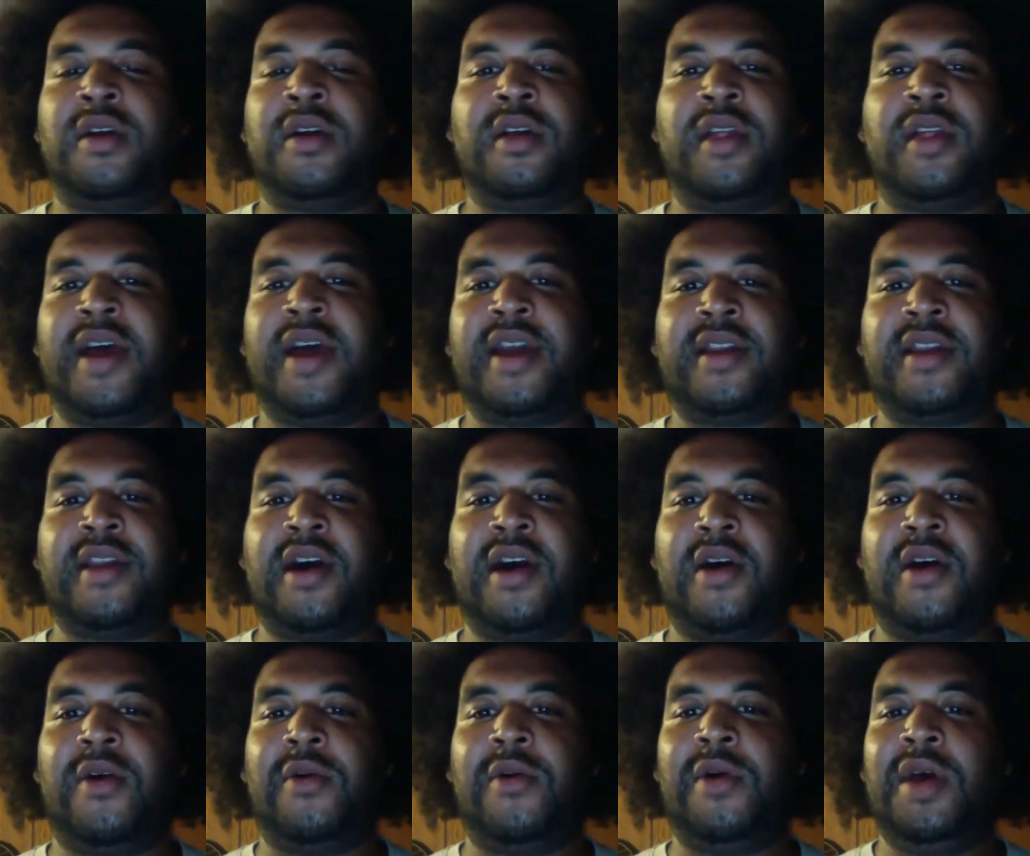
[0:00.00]
He's like,
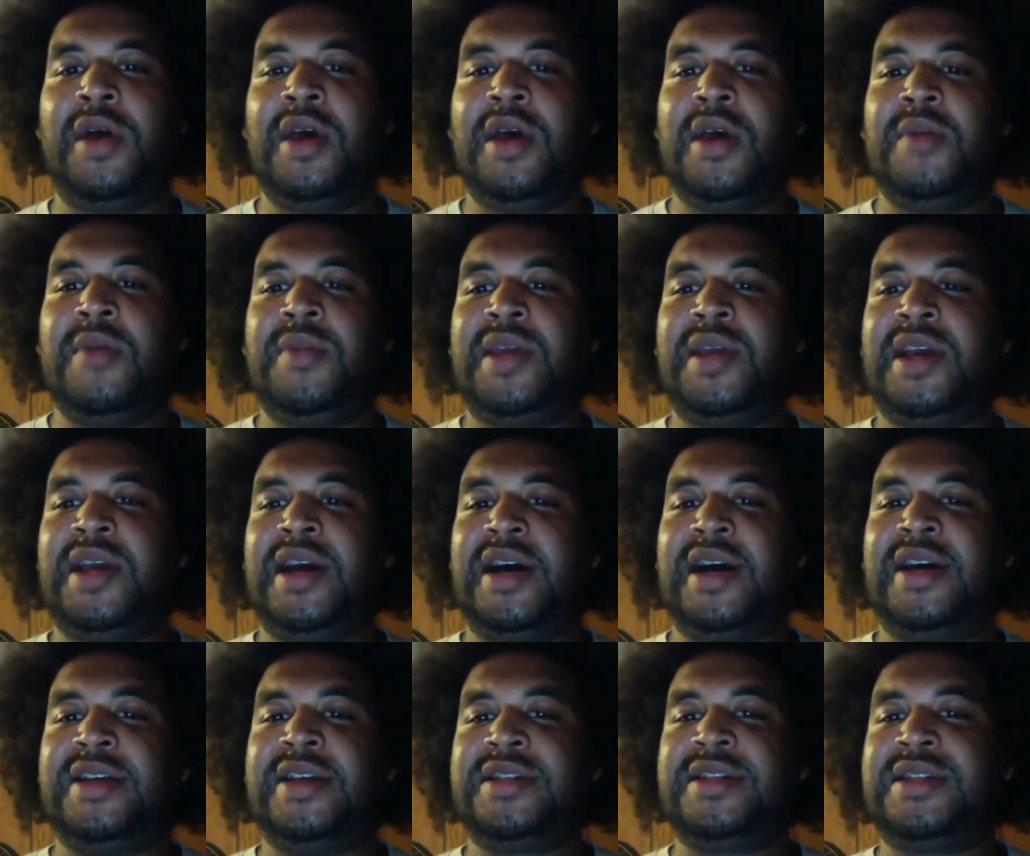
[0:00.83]
no,
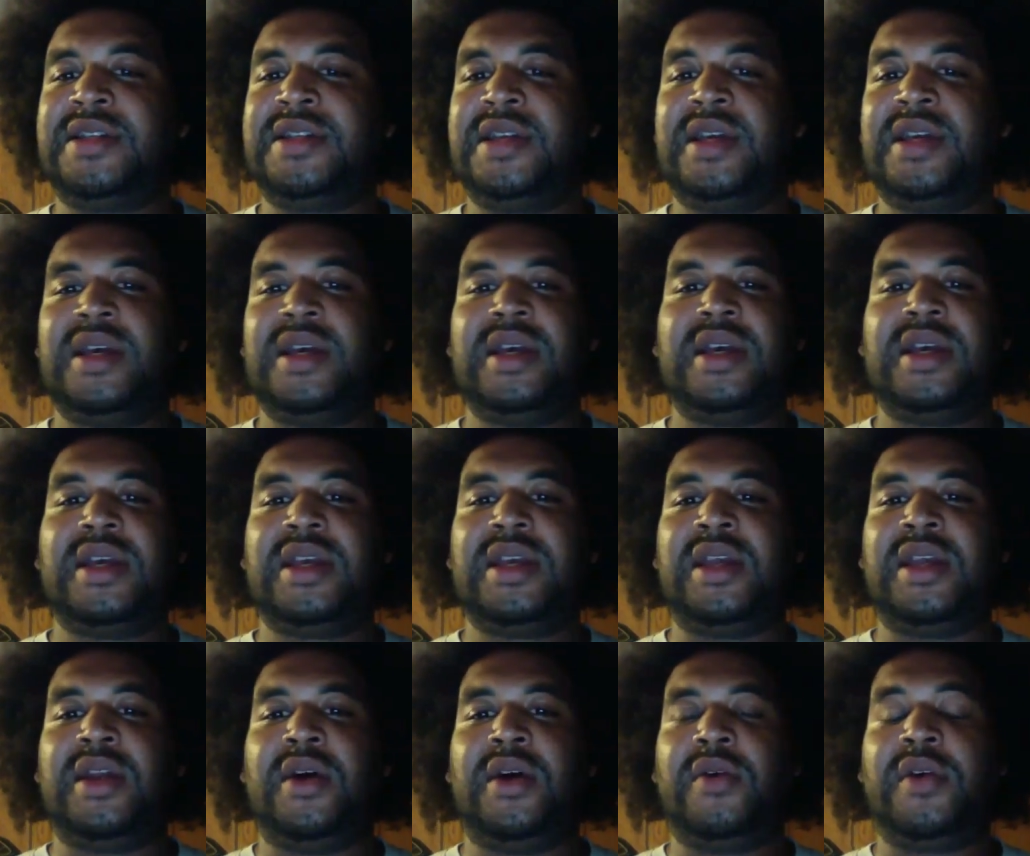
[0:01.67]
because
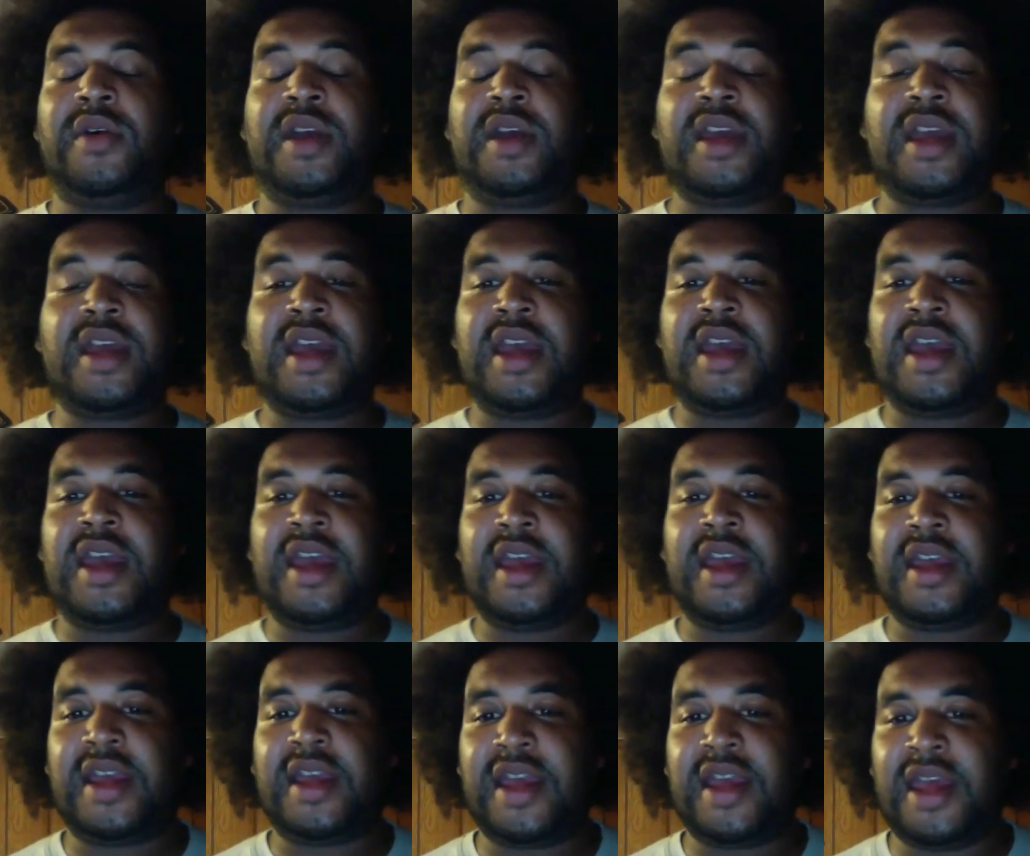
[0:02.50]

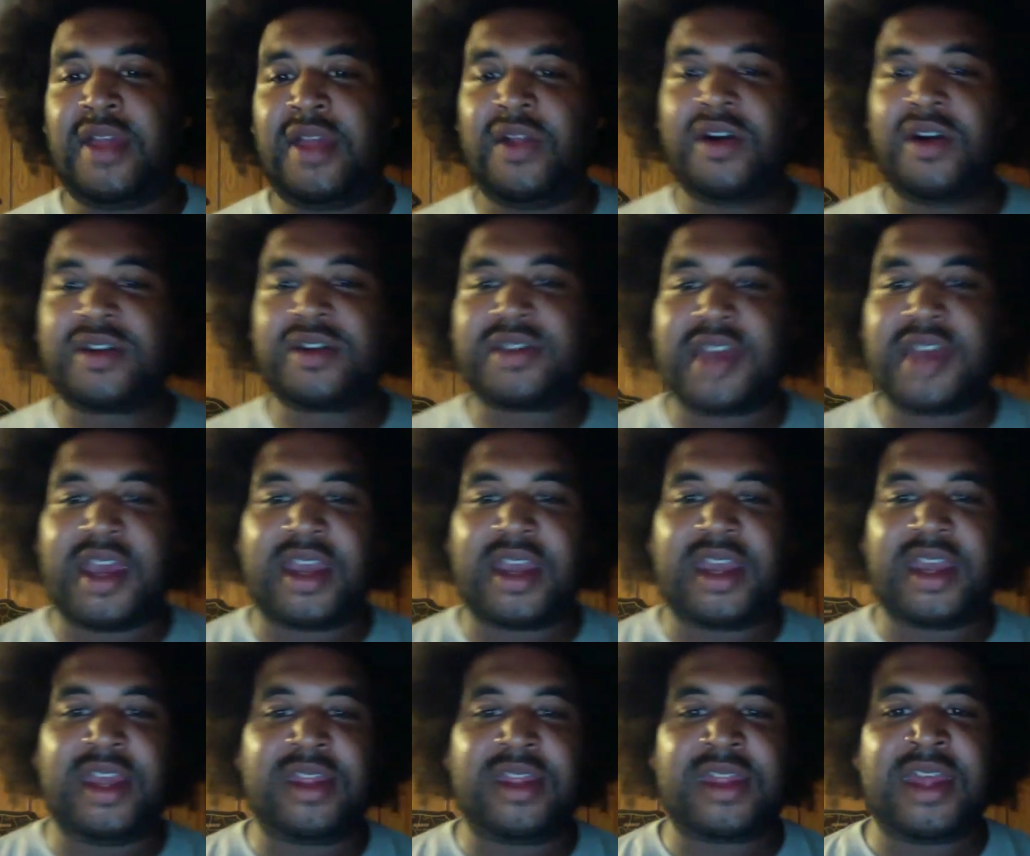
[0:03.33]
it looks like
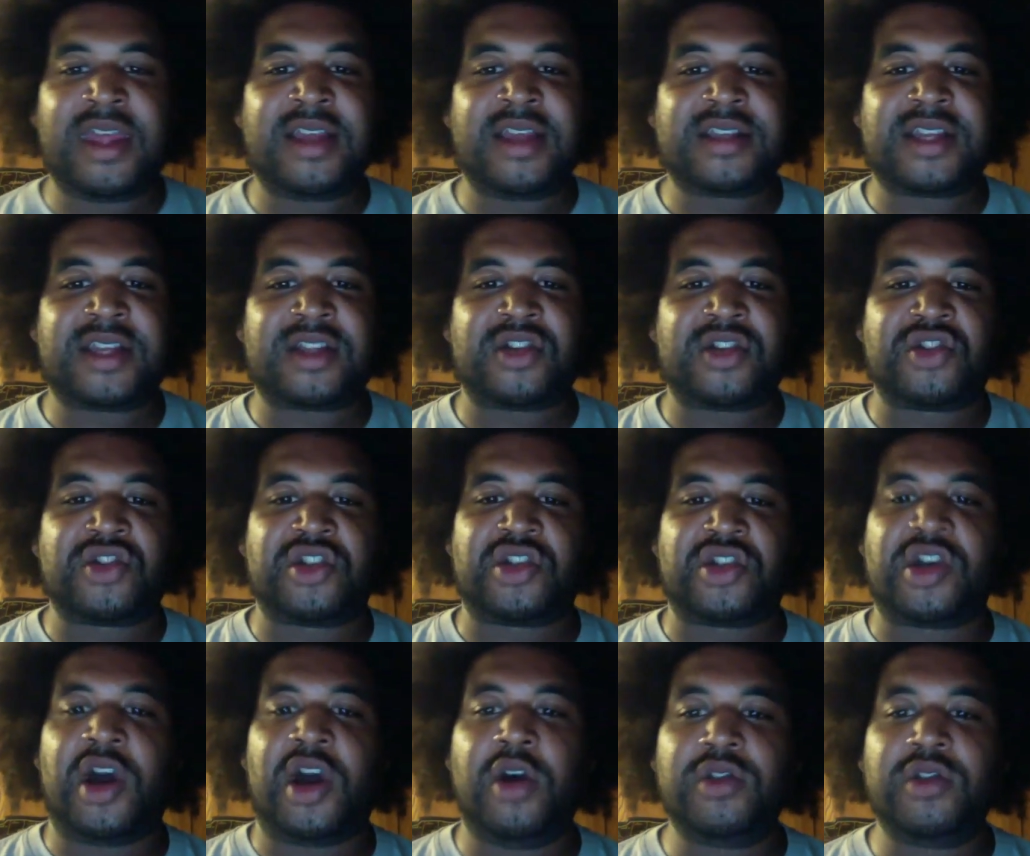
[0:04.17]
he thinks that they're
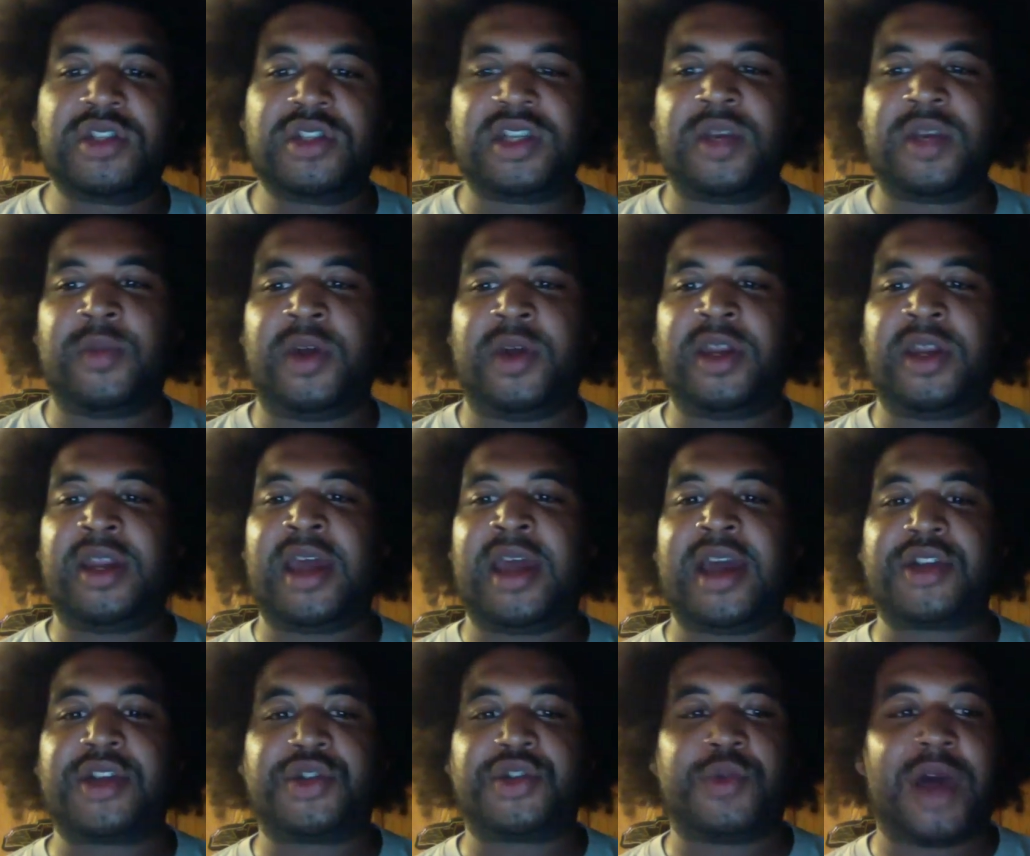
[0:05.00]
just coasting, but in
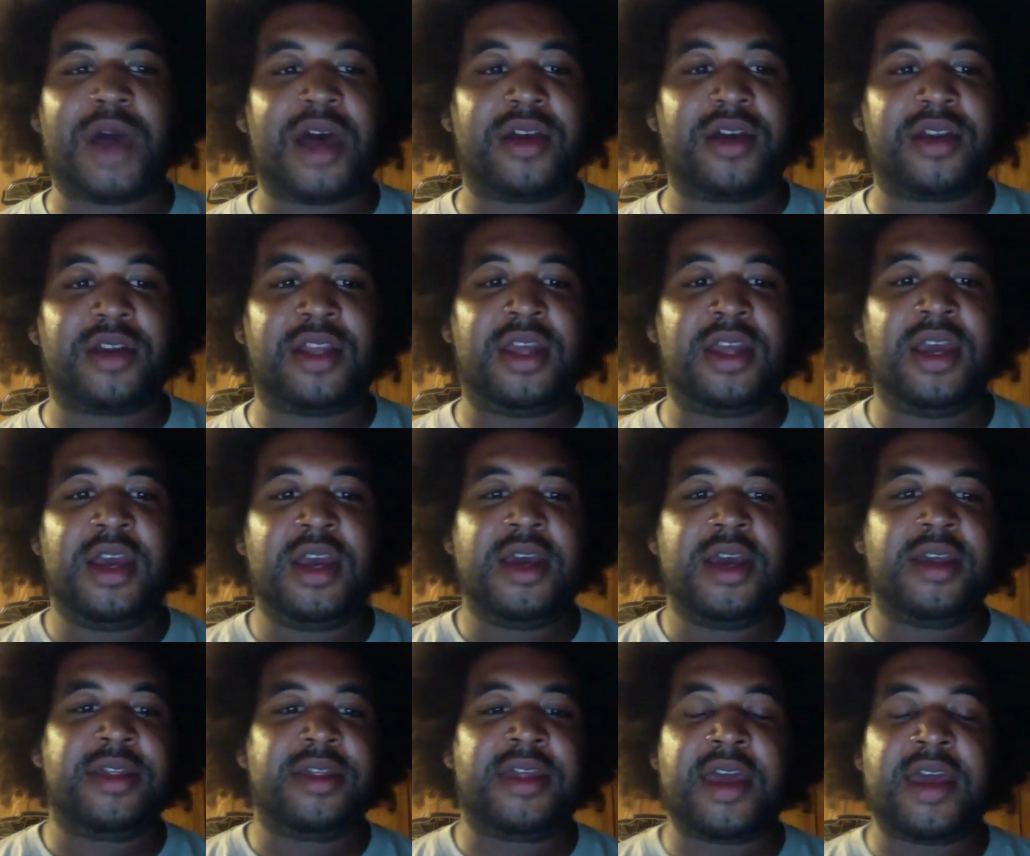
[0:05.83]
actuality,
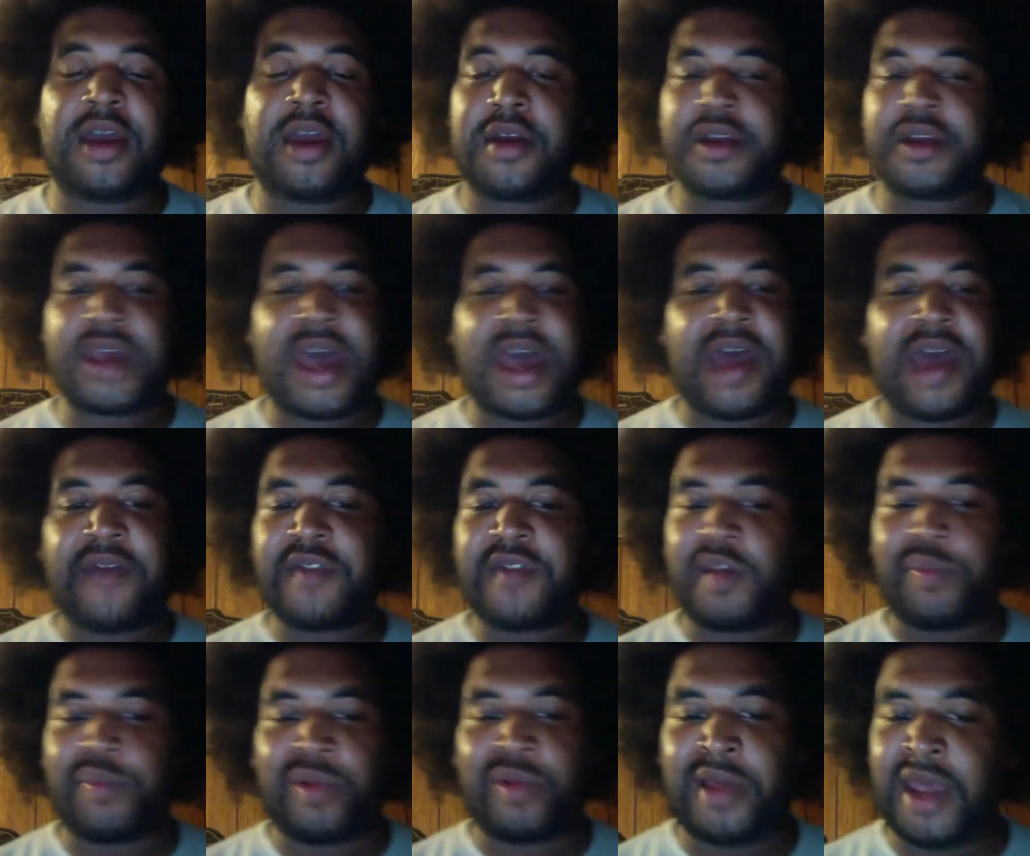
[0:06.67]
they already have
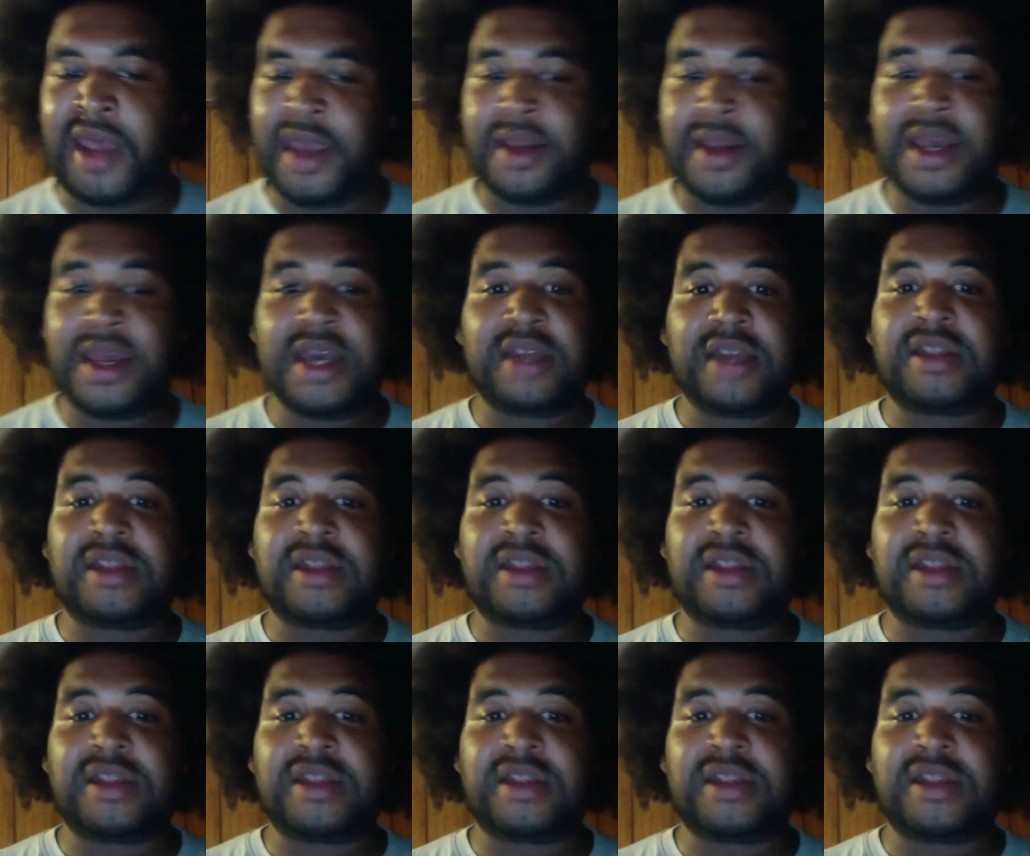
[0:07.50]
the plan.